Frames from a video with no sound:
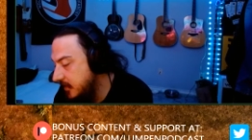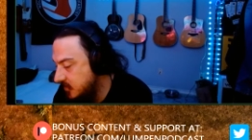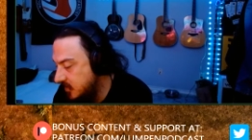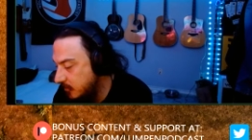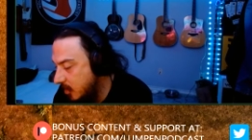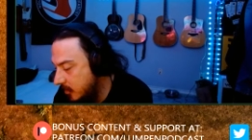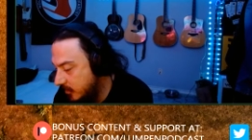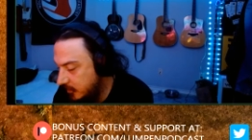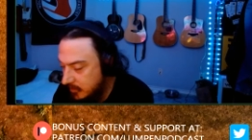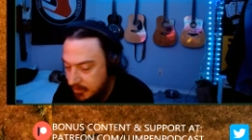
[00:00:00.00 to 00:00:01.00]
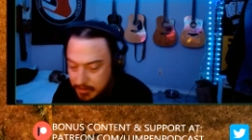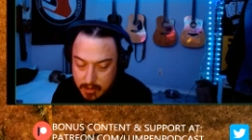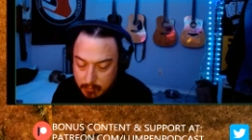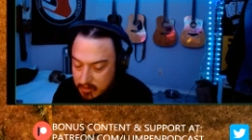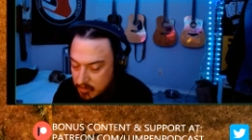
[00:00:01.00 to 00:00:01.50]
is I'm an audio
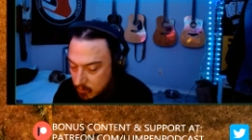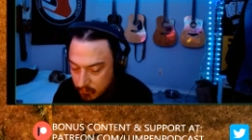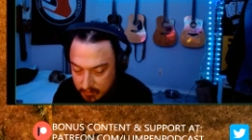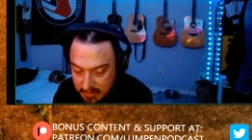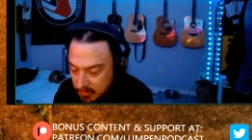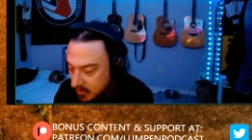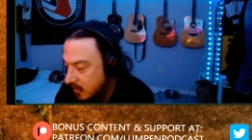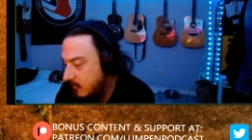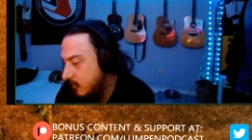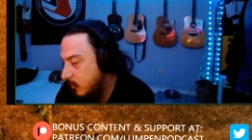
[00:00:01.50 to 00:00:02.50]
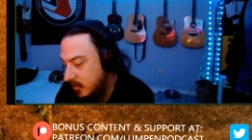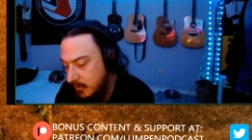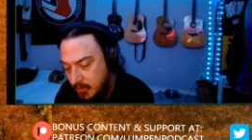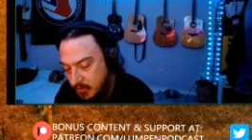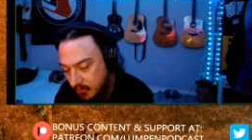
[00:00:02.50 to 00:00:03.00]
engineer. I went to school for that stuff. I worked
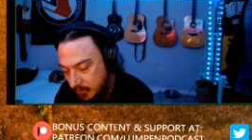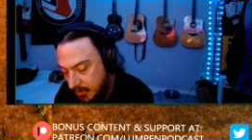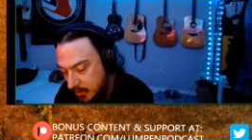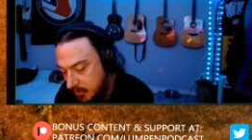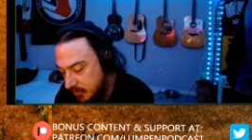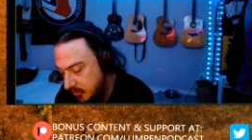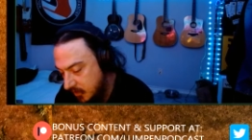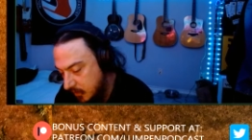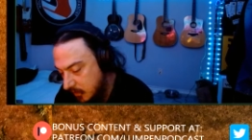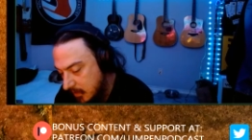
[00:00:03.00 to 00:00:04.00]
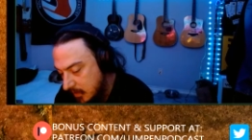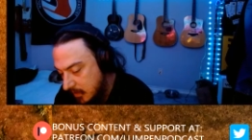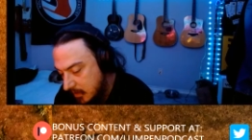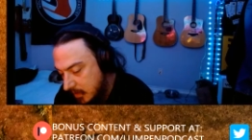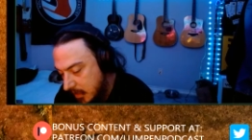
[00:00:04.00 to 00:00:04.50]
in music for years, and so
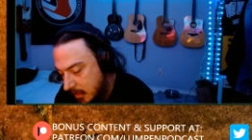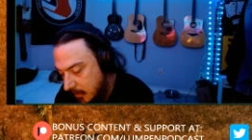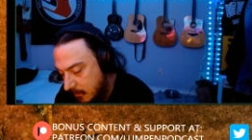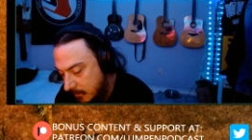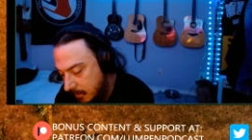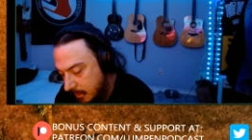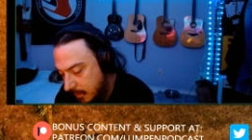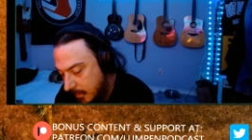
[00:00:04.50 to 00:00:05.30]
um,